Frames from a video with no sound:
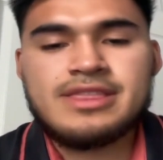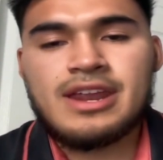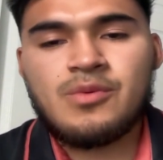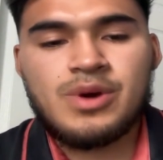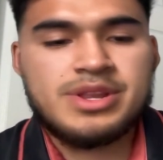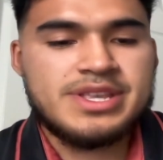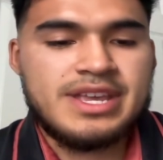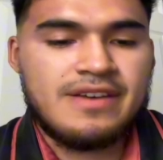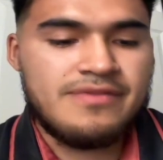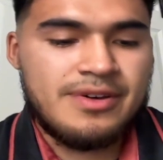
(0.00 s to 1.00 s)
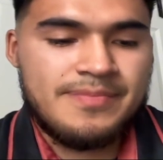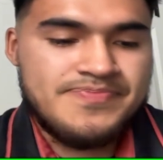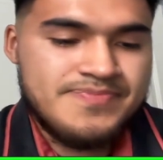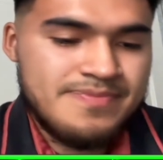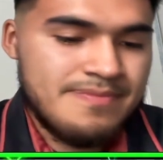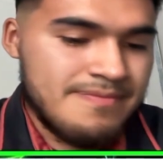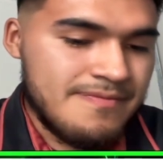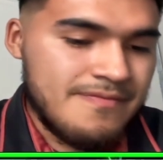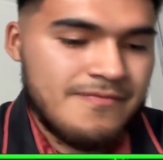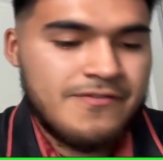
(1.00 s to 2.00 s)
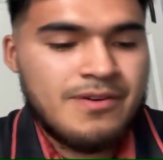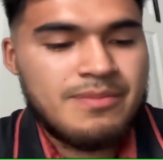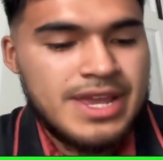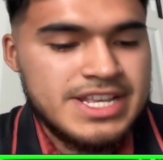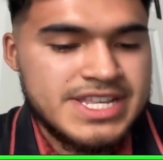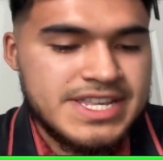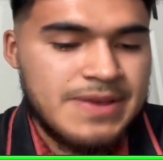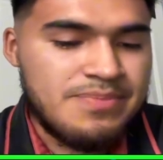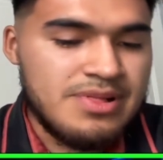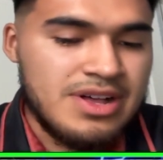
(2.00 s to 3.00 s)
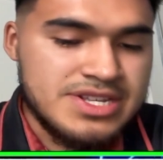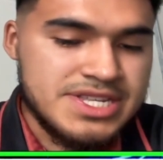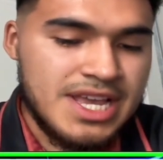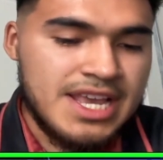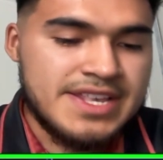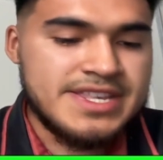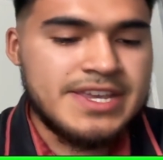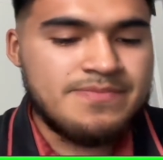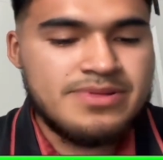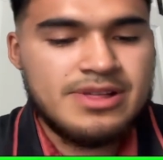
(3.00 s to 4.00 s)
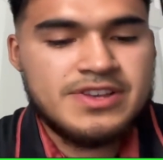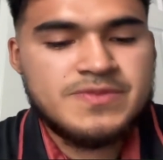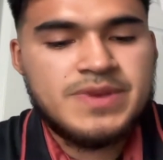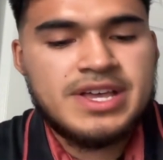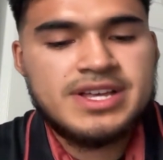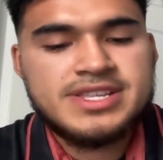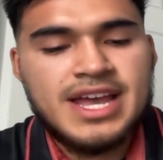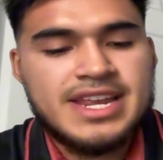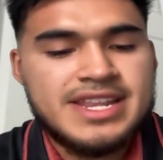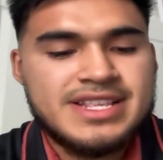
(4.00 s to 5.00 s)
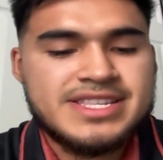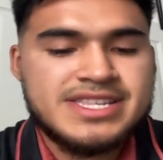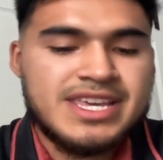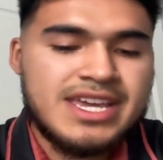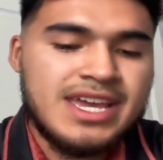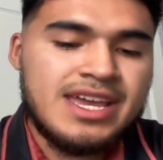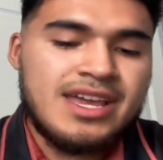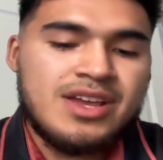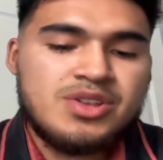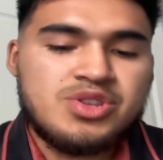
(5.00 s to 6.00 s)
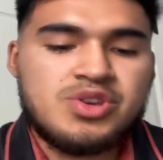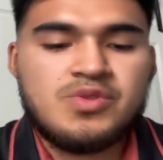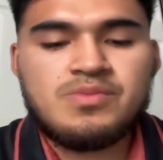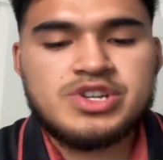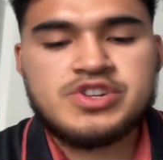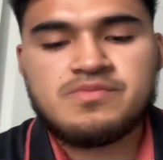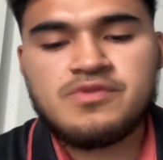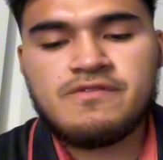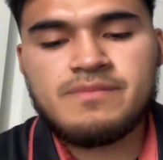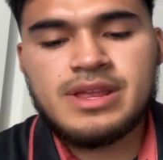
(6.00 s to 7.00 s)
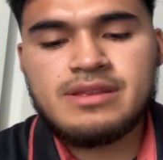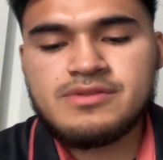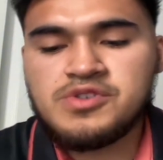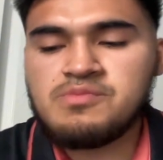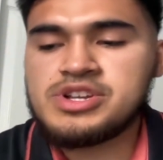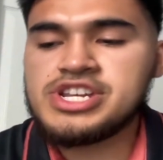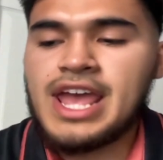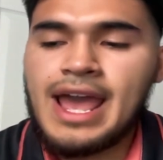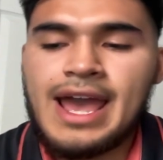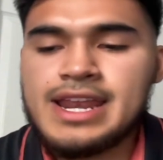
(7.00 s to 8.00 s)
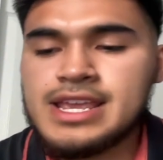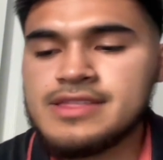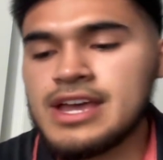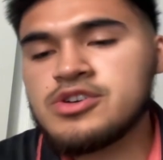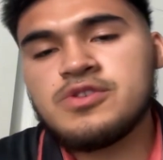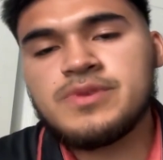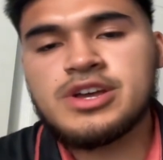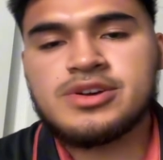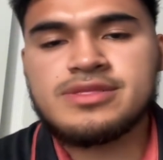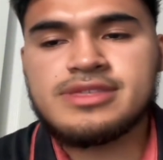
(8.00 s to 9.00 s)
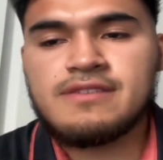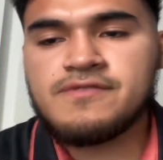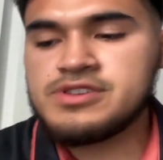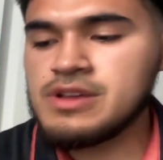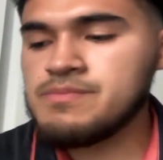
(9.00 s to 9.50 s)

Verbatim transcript: that I wanted to give them, for me, a C+. A C+, because I didn't see too much movement, too much adding, and that could be a good thing for some